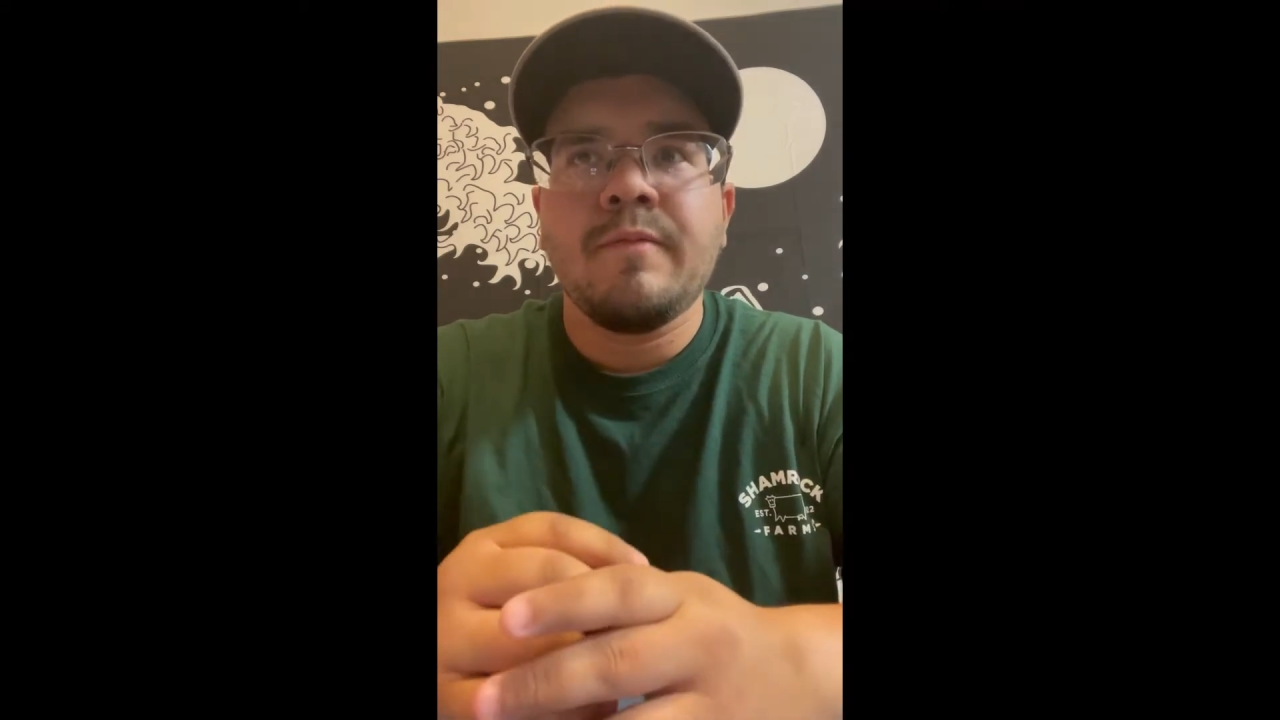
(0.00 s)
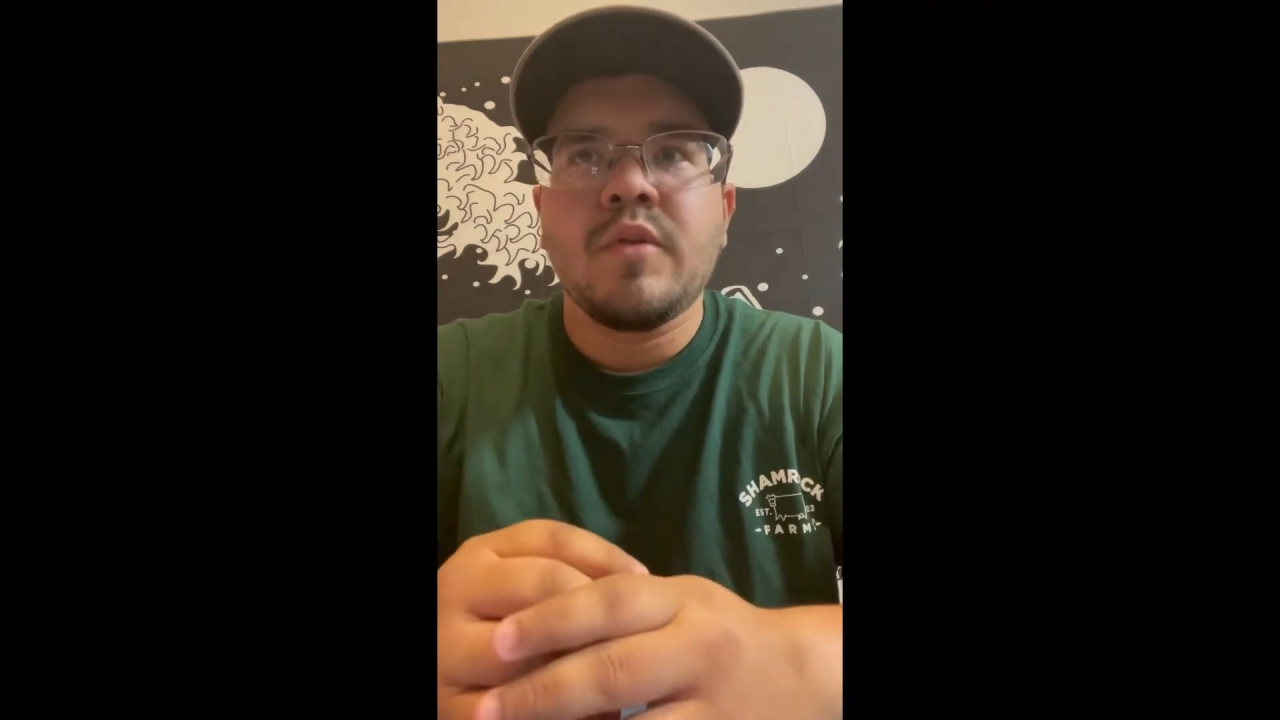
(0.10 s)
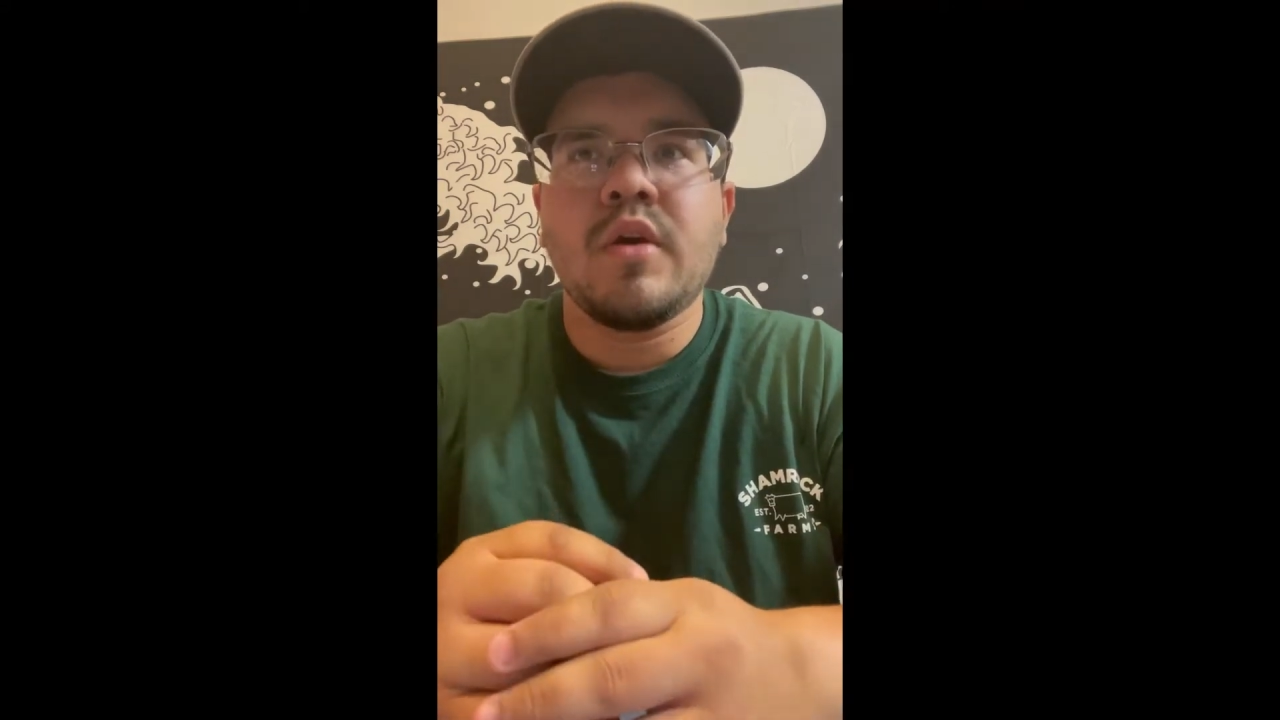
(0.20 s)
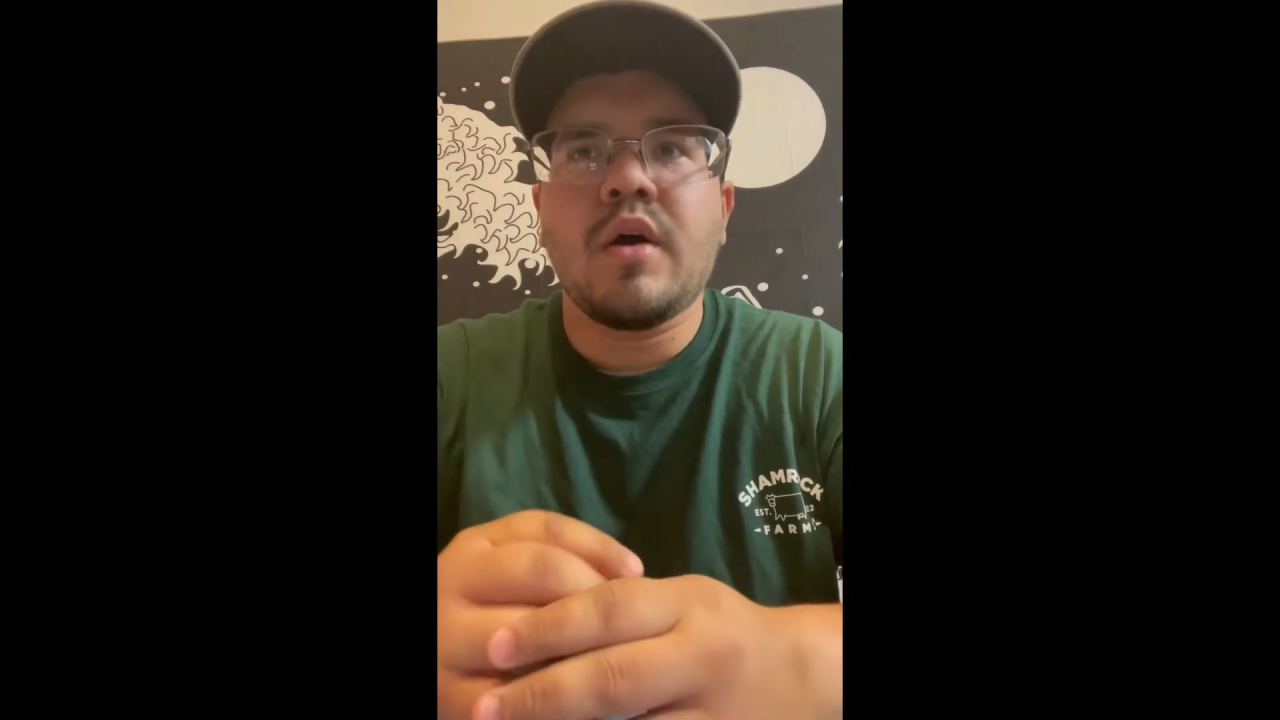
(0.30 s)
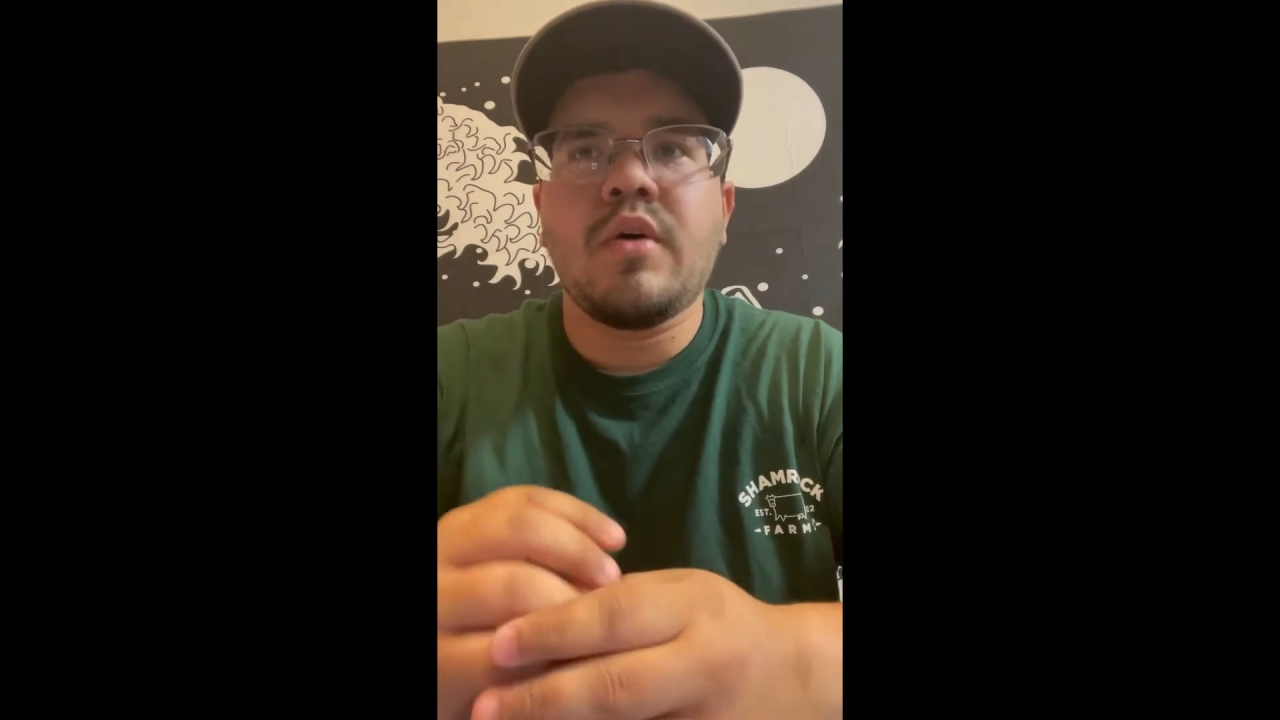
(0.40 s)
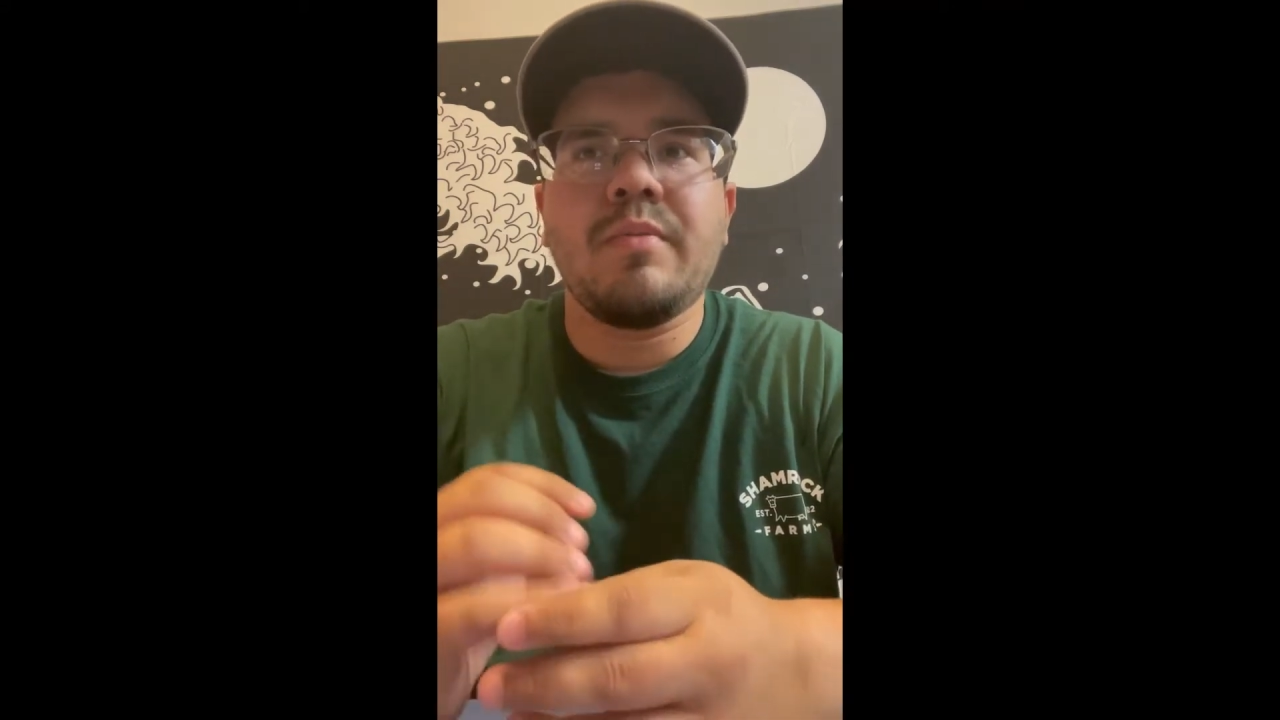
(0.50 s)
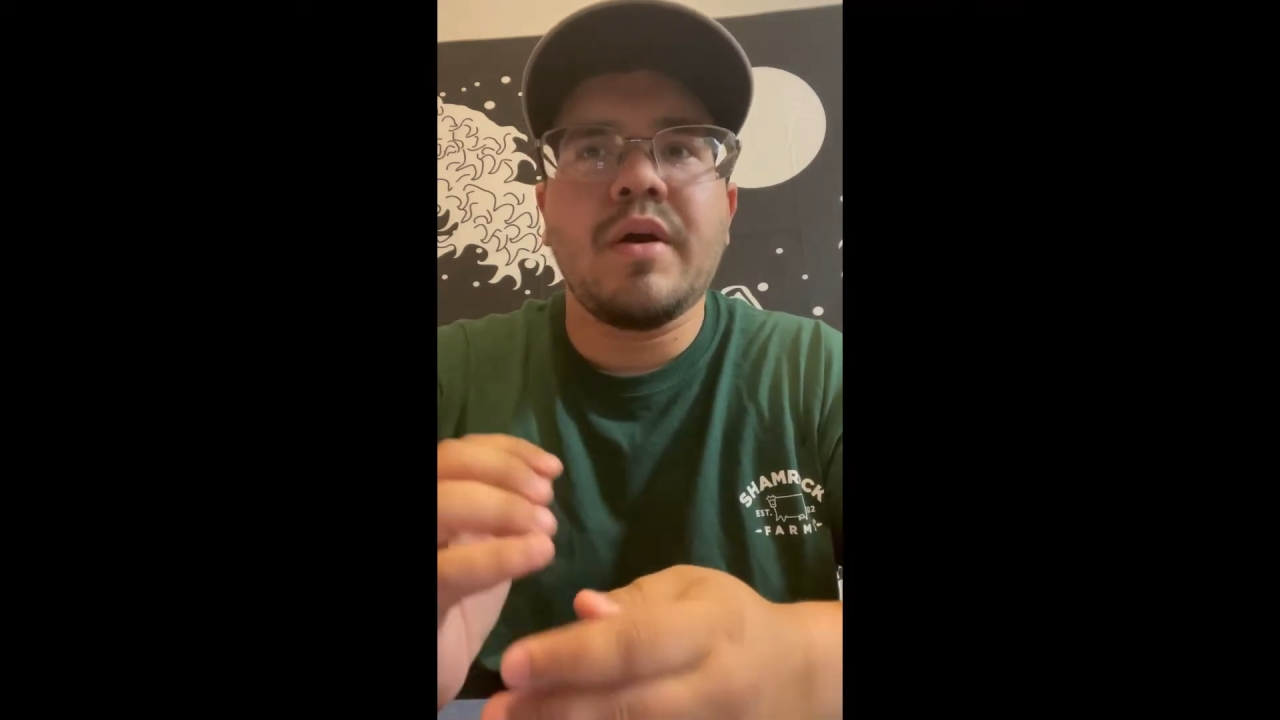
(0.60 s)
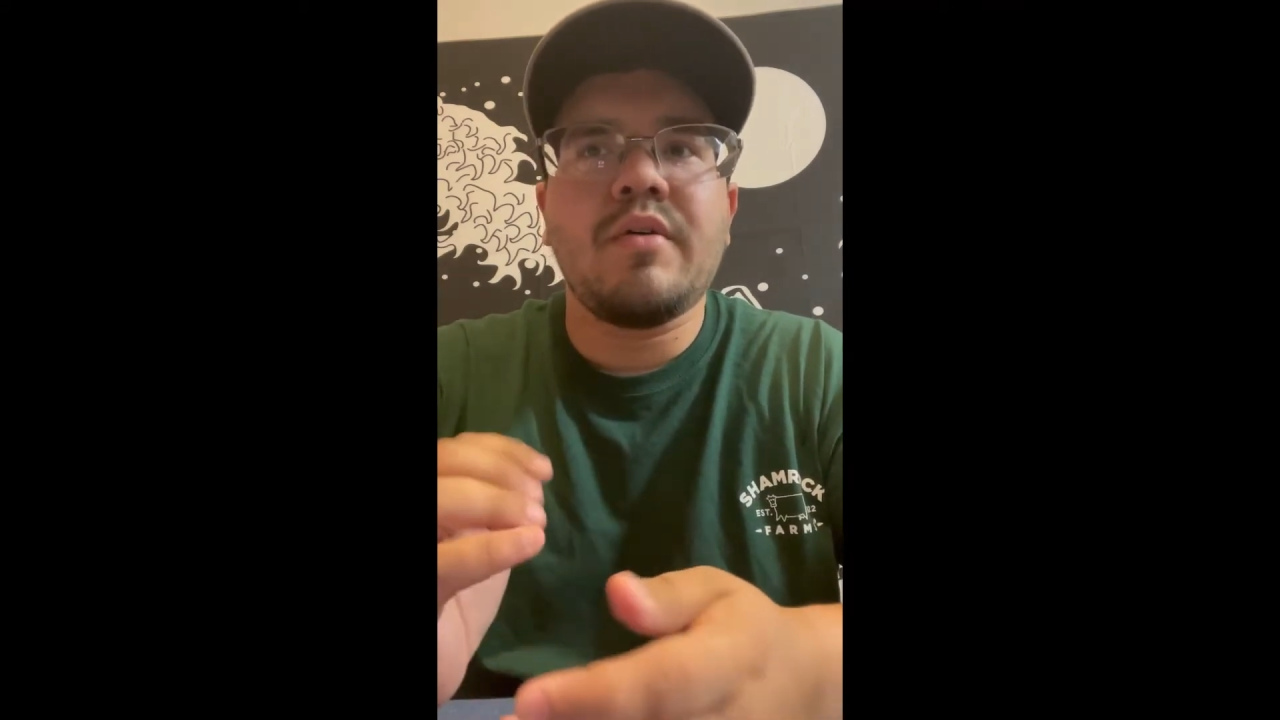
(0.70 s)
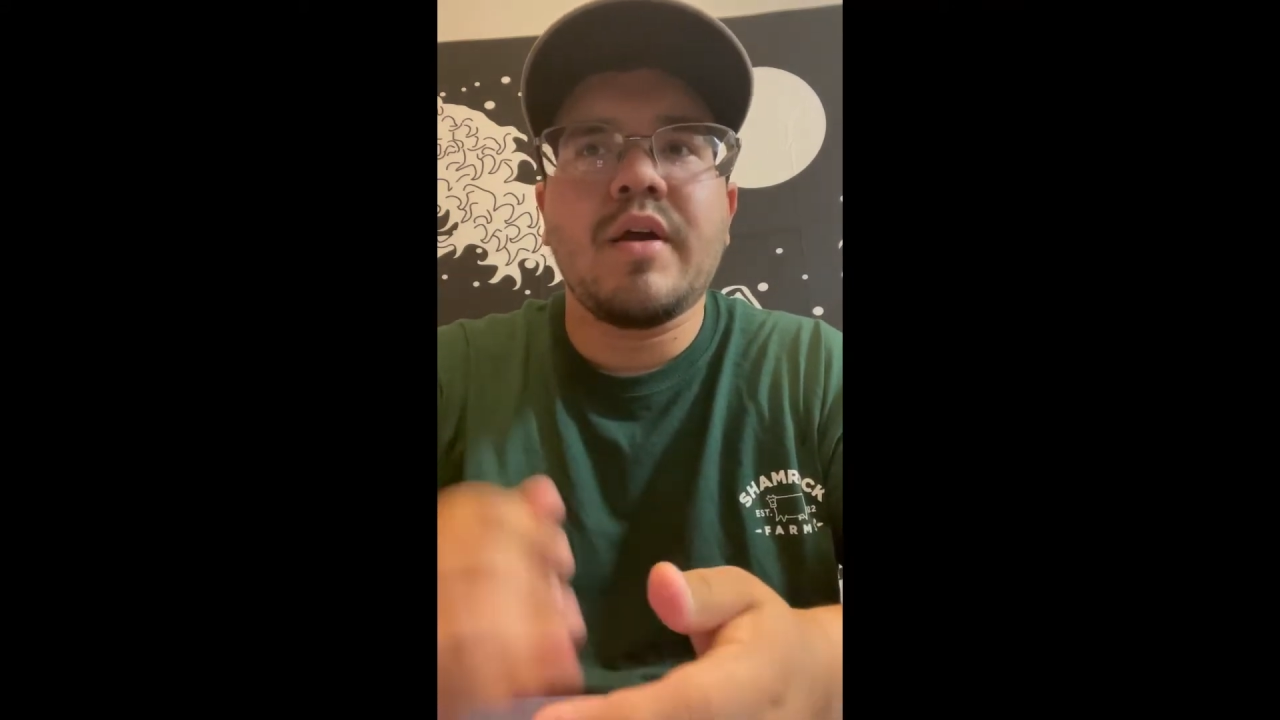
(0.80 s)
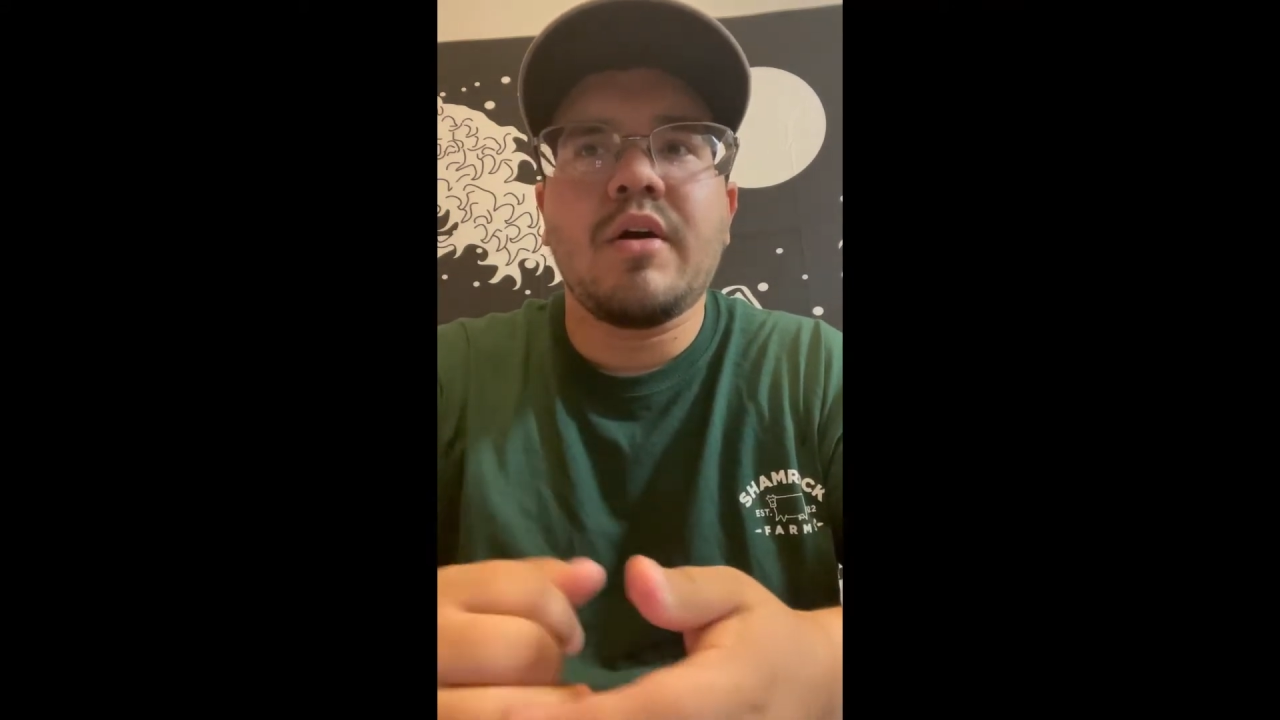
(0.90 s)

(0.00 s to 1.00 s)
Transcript: You know, I want to be able to